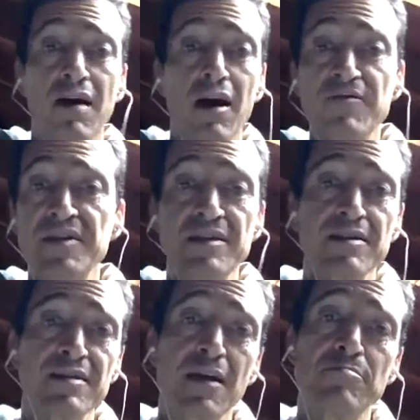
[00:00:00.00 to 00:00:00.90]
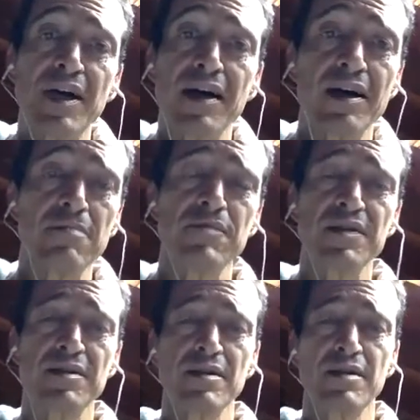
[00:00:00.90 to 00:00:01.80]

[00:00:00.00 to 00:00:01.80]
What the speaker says: often, sometimes,